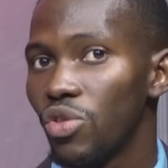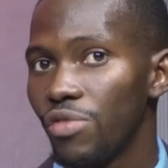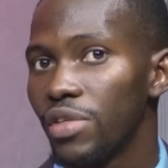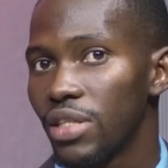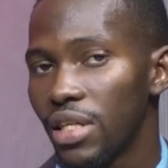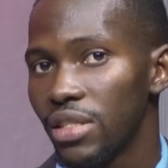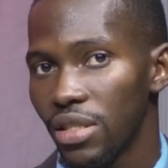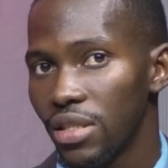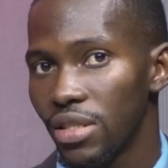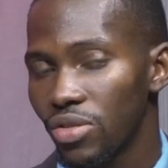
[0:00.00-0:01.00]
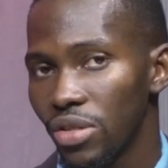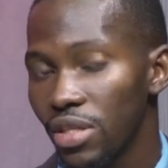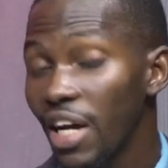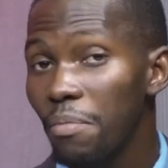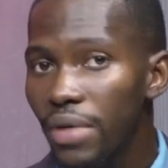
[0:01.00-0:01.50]
no COVID-19 in this
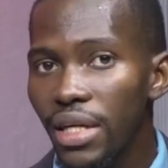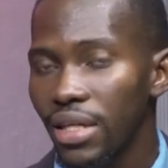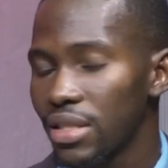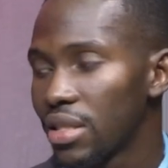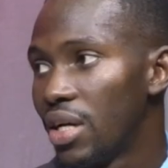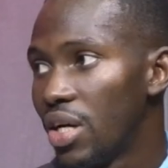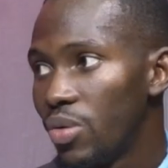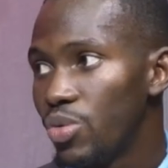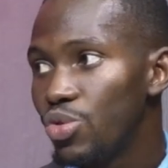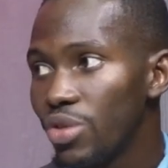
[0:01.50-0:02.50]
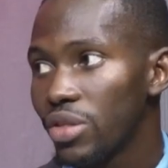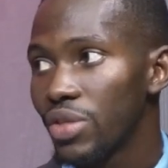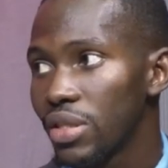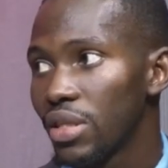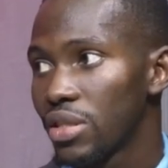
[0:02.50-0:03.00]
country. I pray that we do not
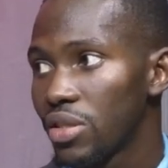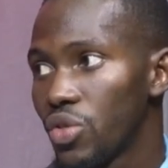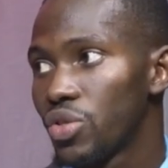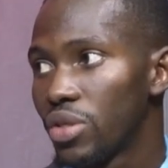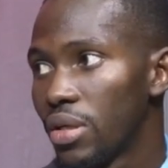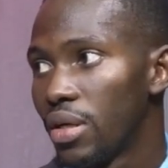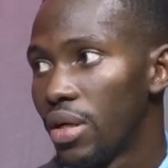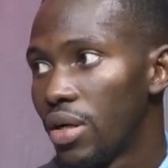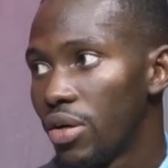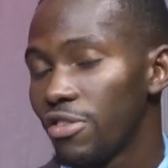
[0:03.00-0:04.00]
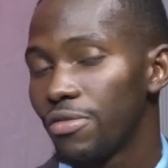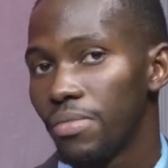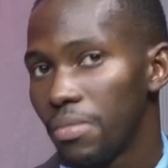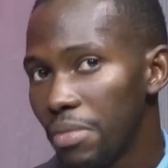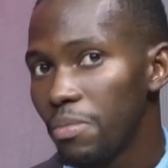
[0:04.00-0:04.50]
reach that stage of
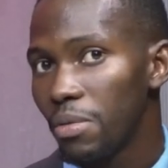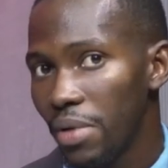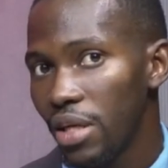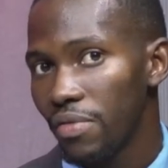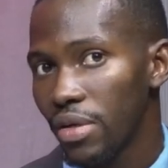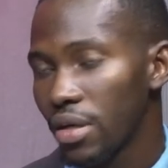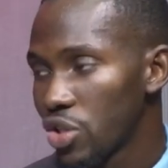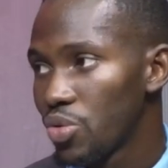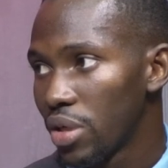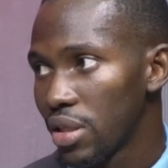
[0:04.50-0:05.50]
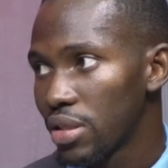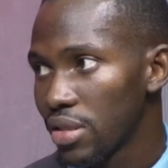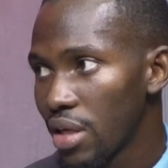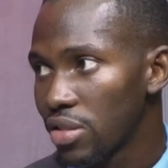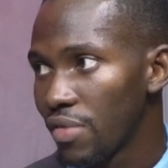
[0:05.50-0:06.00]
people believing actually, yes,
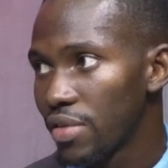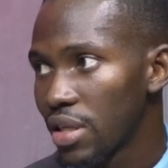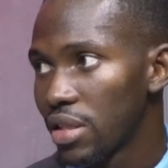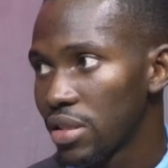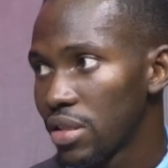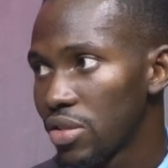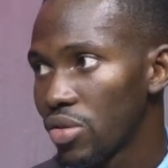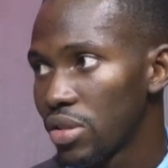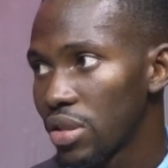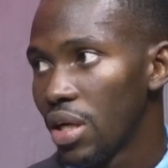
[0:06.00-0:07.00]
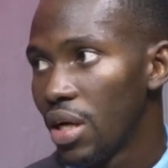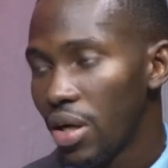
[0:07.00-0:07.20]
there is COVID-19 in this country.